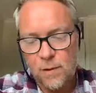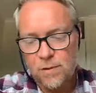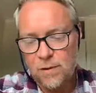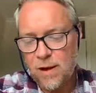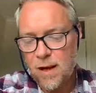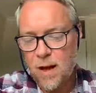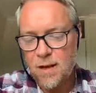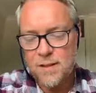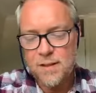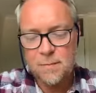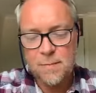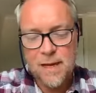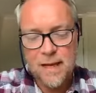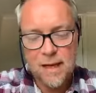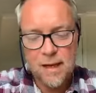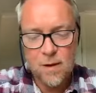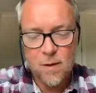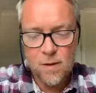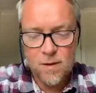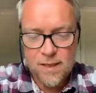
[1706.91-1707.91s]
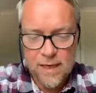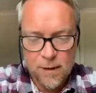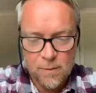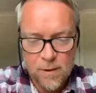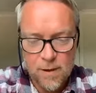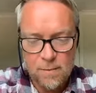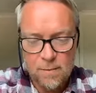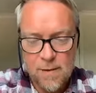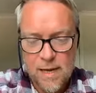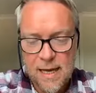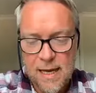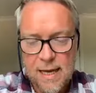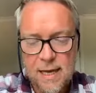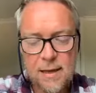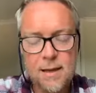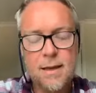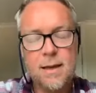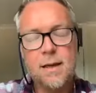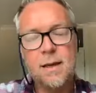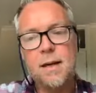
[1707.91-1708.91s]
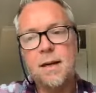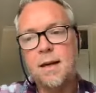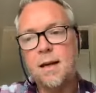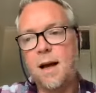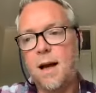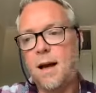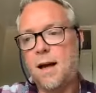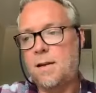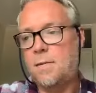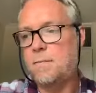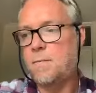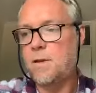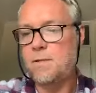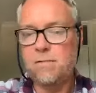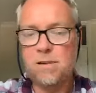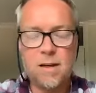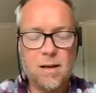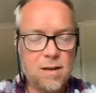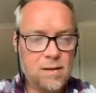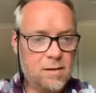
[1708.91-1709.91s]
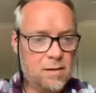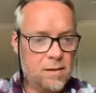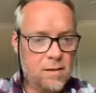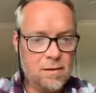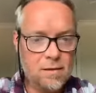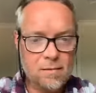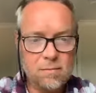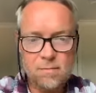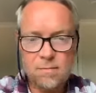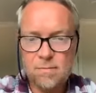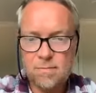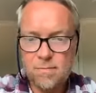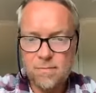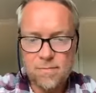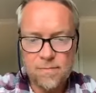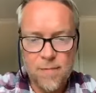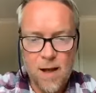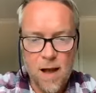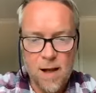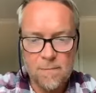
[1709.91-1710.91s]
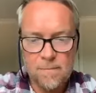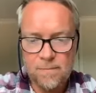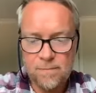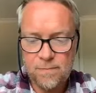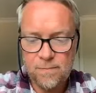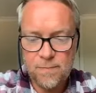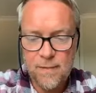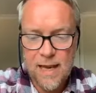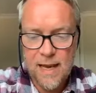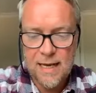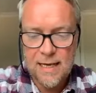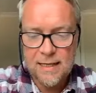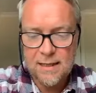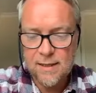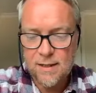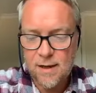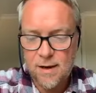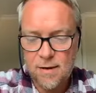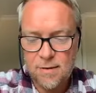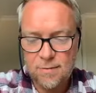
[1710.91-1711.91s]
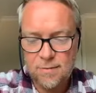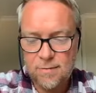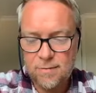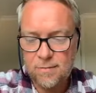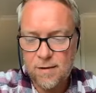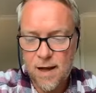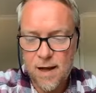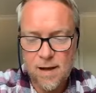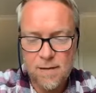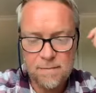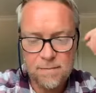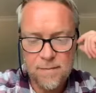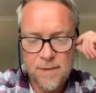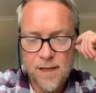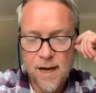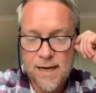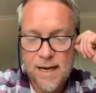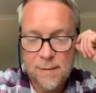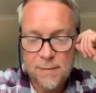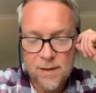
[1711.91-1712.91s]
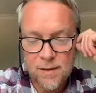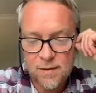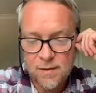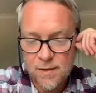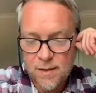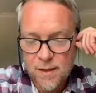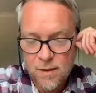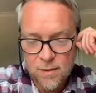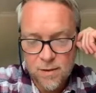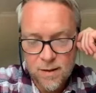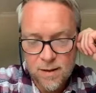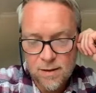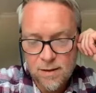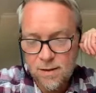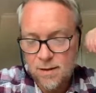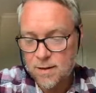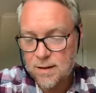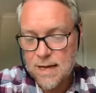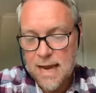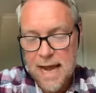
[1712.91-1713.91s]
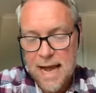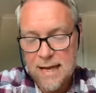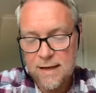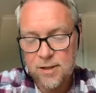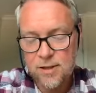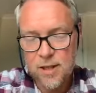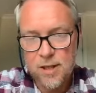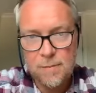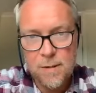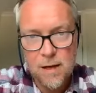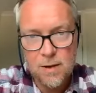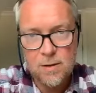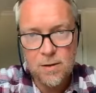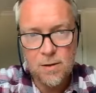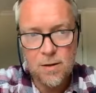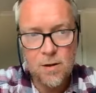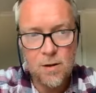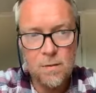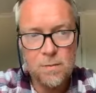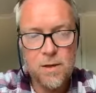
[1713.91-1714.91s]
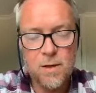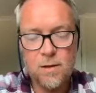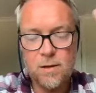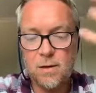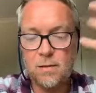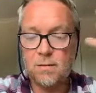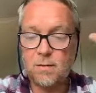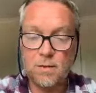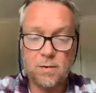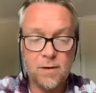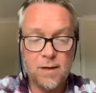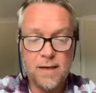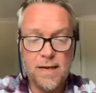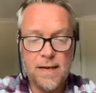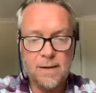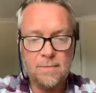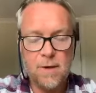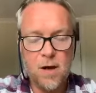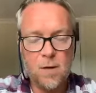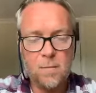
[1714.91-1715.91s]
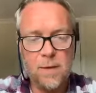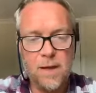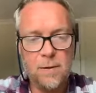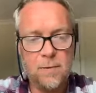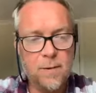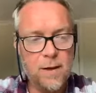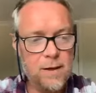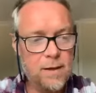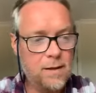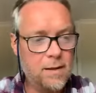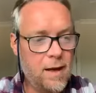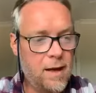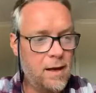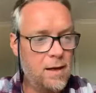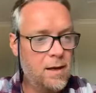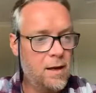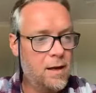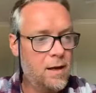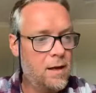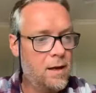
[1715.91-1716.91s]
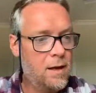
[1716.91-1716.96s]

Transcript: with regards to being in contact with me, um, with regards to um, healing stuff, um, dynamics of stillness at gmail.com. You can you can email me with uh,